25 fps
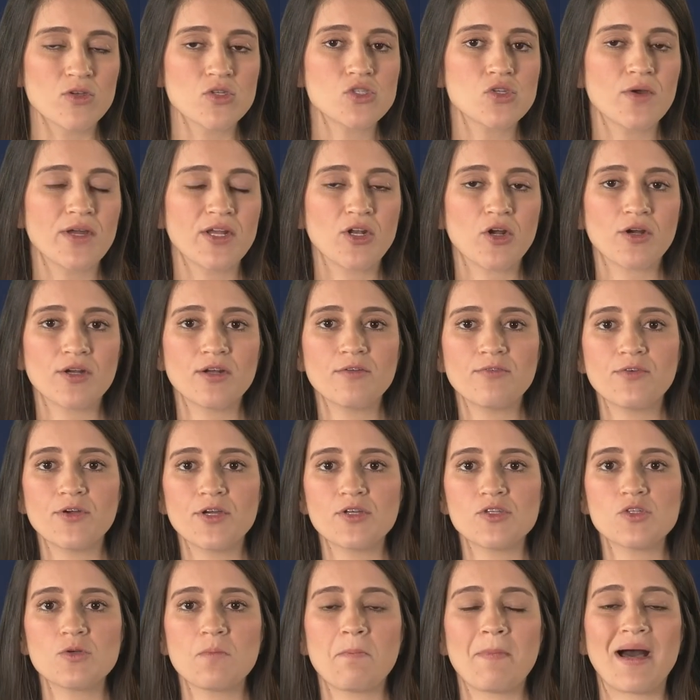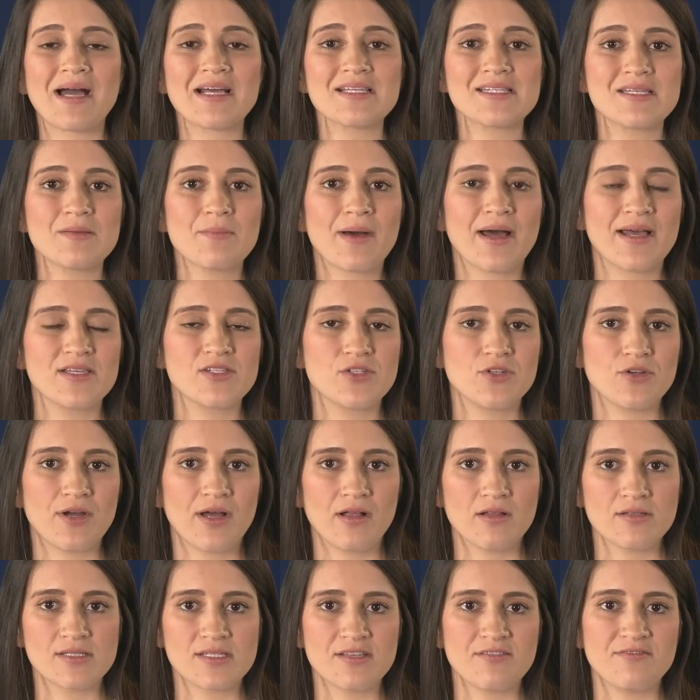So in order for you to maximize your
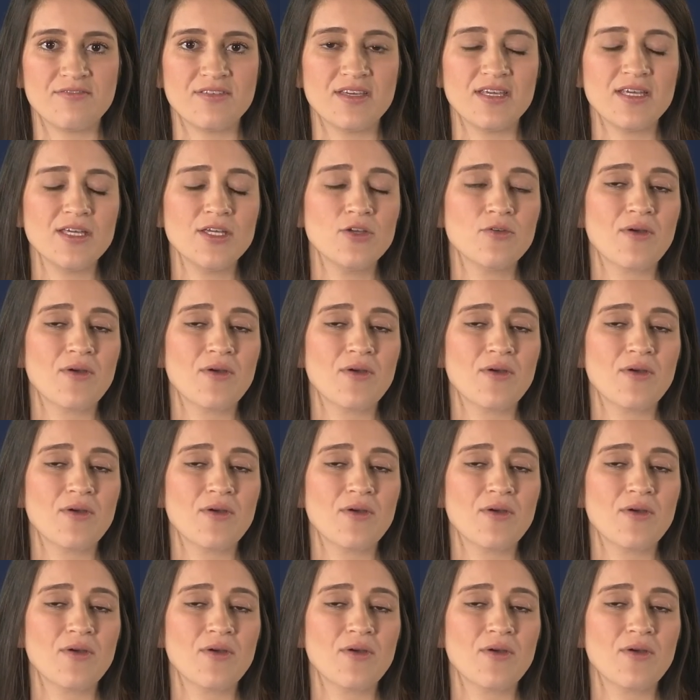LTV,